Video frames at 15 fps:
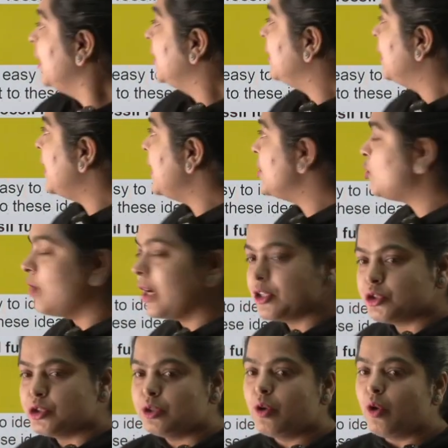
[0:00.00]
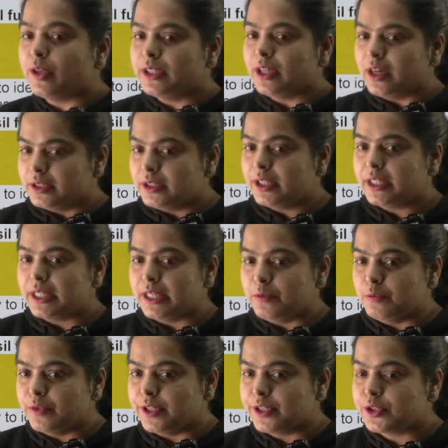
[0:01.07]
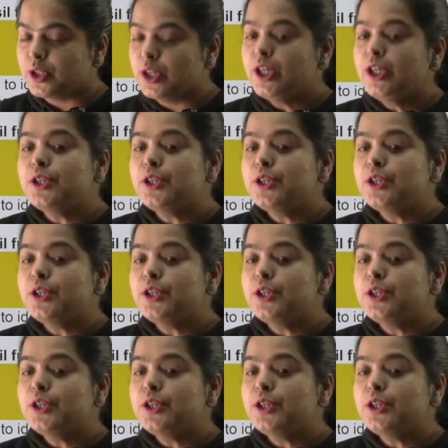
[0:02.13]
the instruction or the other keywords,